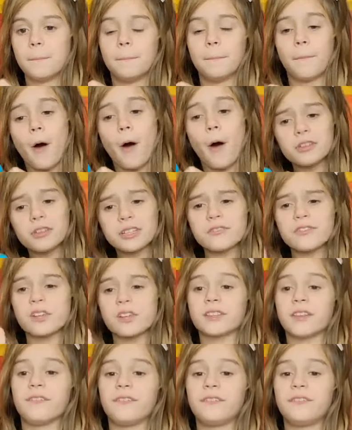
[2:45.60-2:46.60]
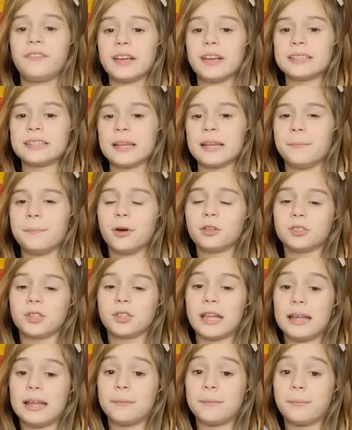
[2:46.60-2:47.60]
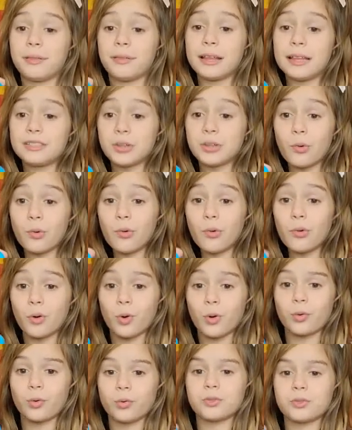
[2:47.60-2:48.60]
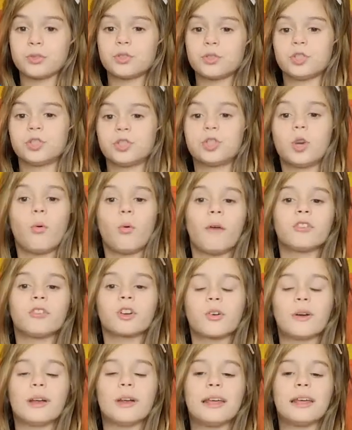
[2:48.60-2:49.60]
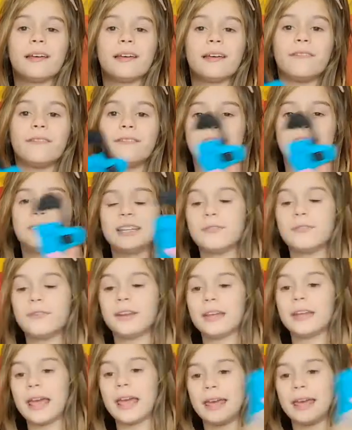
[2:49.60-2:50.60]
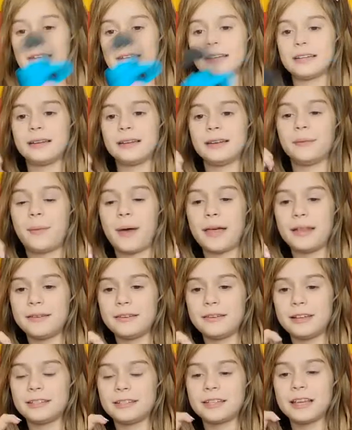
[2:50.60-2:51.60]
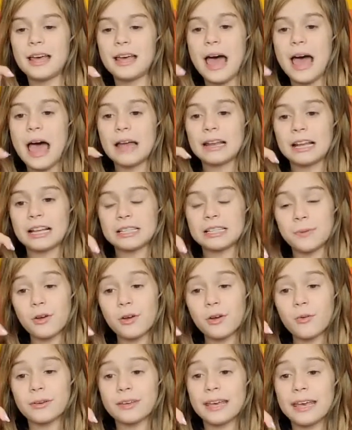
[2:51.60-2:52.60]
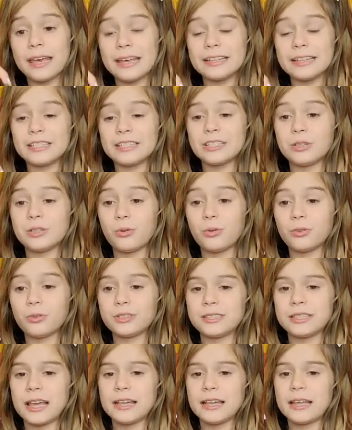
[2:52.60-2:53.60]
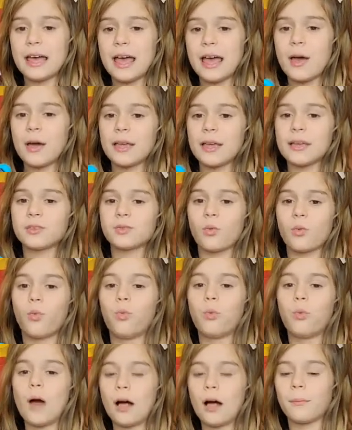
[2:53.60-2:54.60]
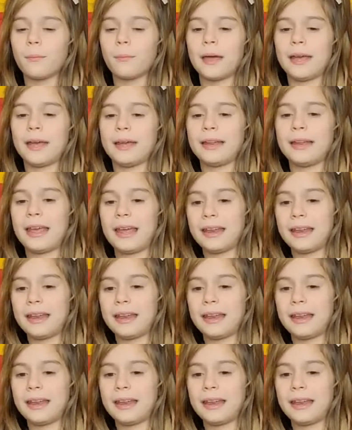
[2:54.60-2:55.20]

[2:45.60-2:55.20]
Most gives us the fix and build and play tools to show off their creativity and independence. Tepsmigo Kids tool set is well made and